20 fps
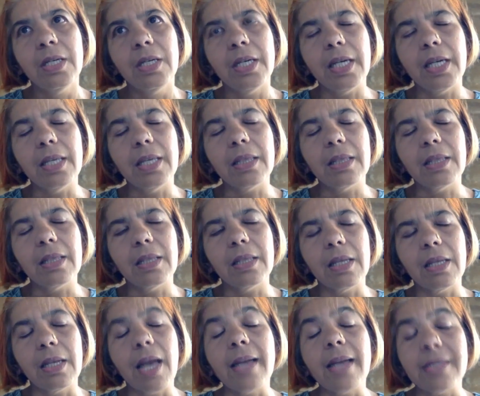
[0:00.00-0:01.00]
in the
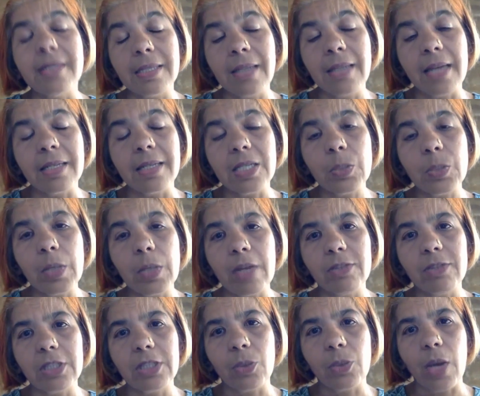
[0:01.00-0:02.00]
nineteen nineties when I
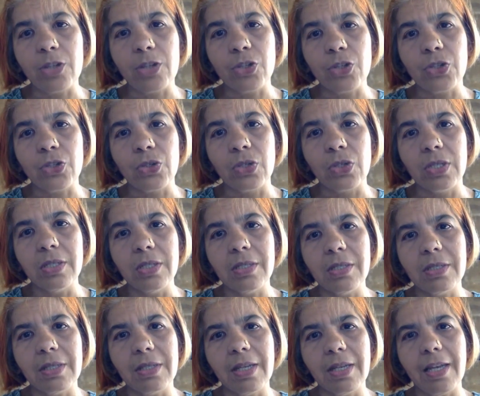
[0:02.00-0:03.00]
was a graduate student,
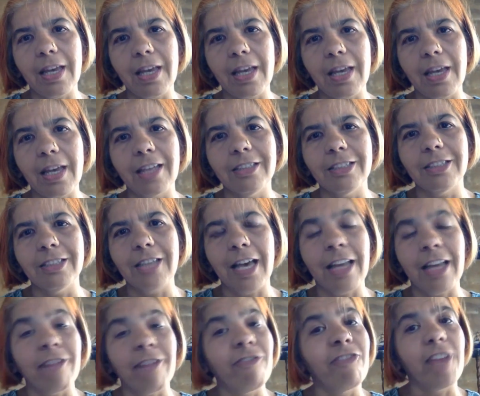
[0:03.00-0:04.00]
and I had
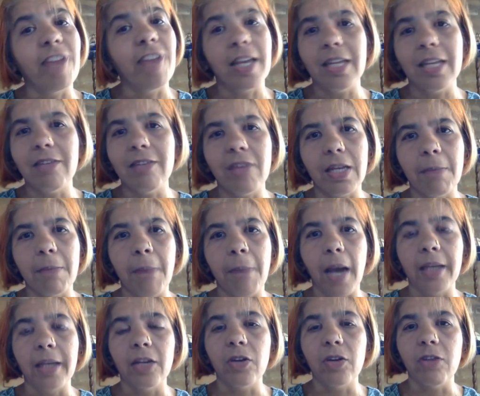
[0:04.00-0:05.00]
a very, very
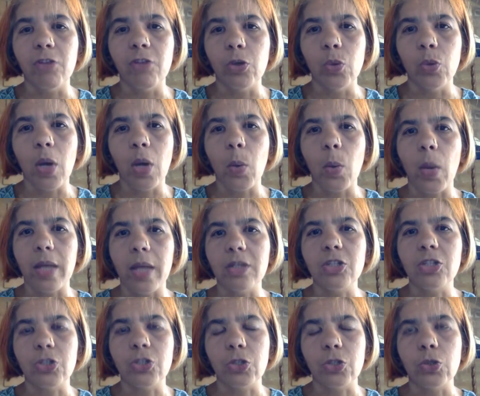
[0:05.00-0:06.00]
binary view. I
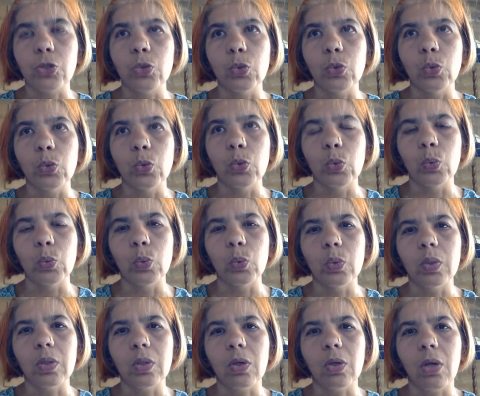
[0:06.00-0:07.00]
went to
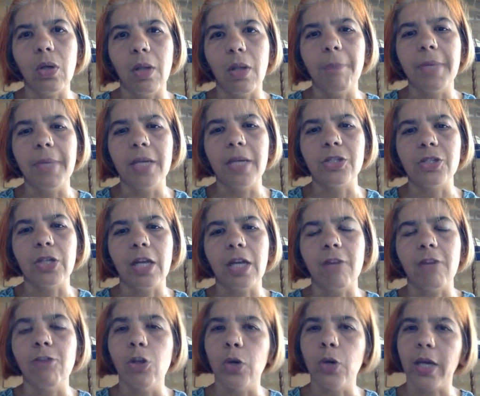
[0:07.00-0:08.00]
Colombia to kind
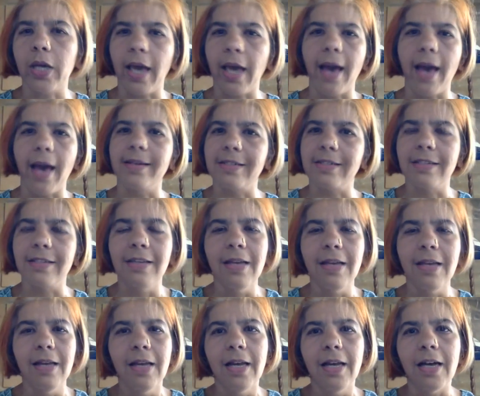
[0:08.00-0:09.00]
of look at
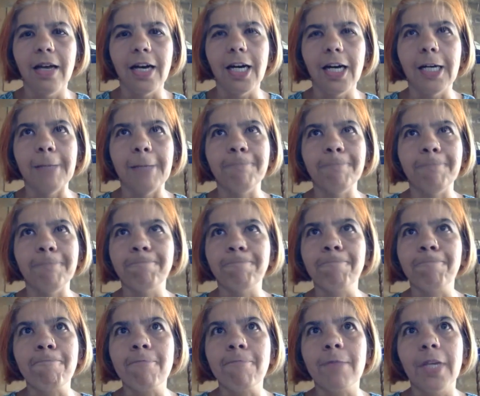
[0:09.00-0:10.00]
um,
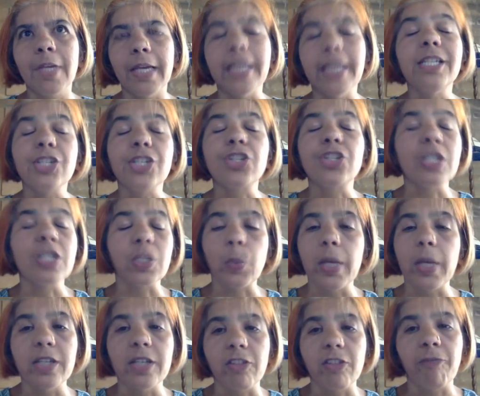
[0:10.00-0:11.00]
indigenous
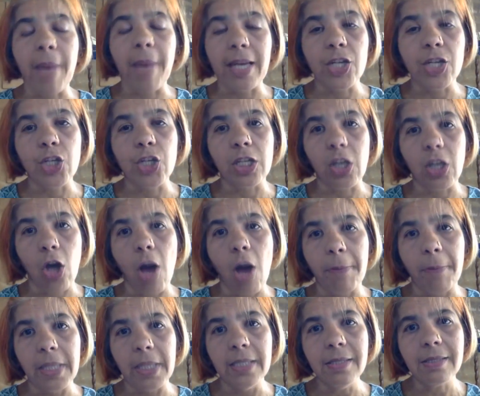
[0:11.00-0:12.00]
ways of managing the
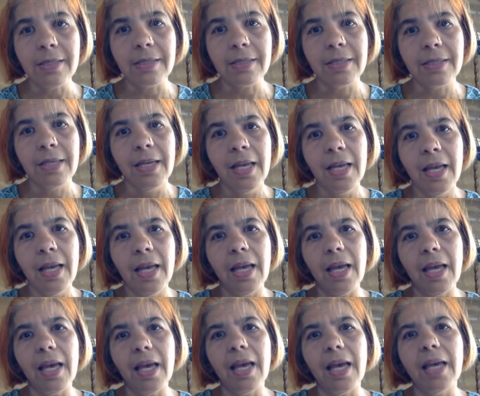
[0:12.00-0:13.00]
commons.
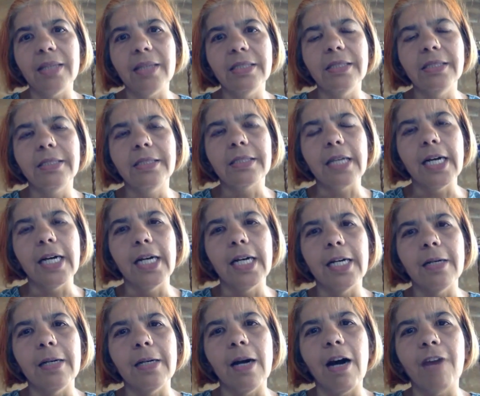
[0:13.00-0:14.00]
And
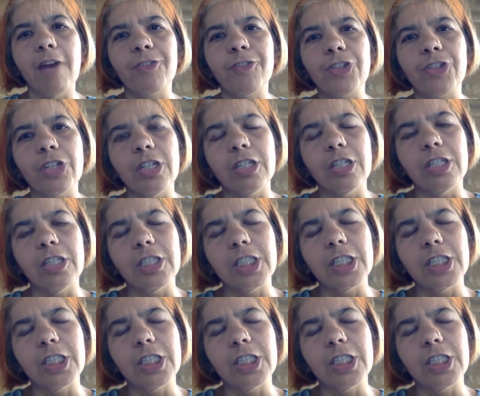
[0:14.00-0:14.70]
uh, after